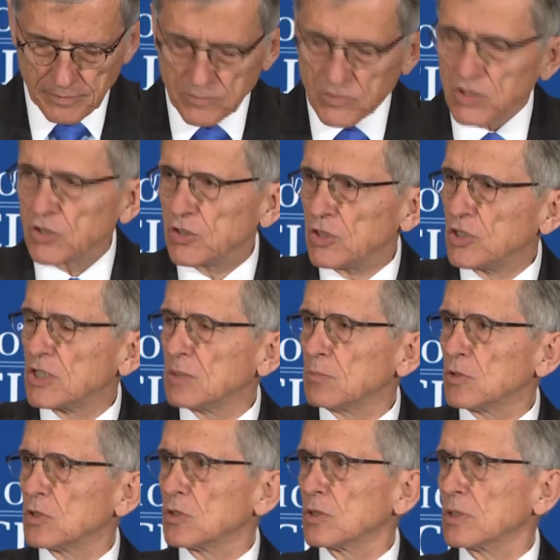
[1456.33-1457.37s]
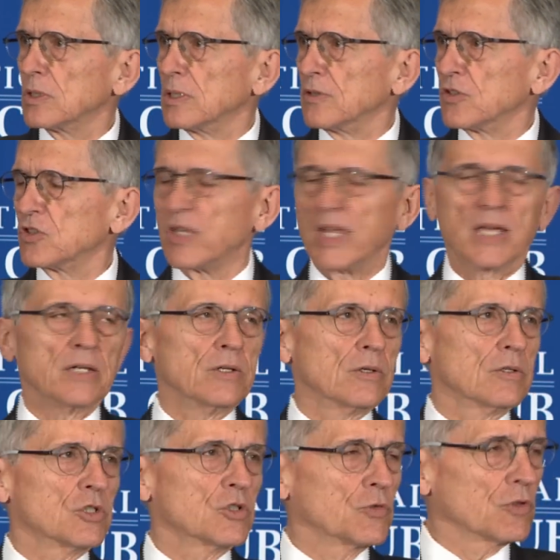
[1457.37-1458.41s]
The systems and
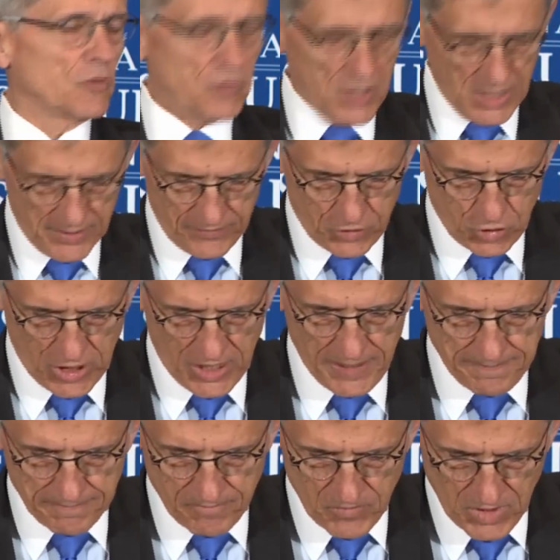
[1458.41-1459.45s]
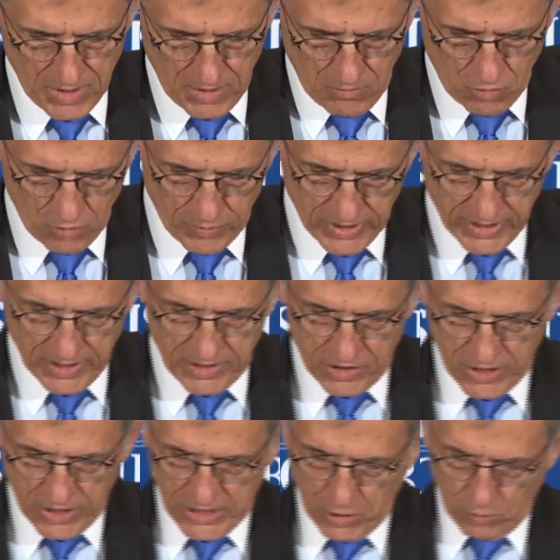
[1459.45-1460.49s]
standards for 5G will be
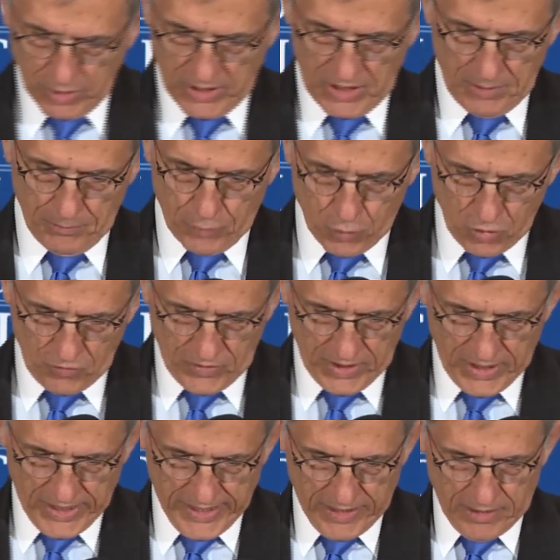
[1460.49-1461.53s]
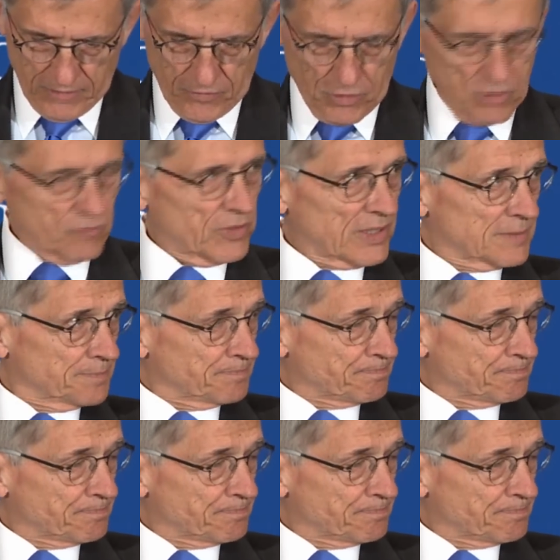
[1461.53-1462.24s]
continually improving and evolving.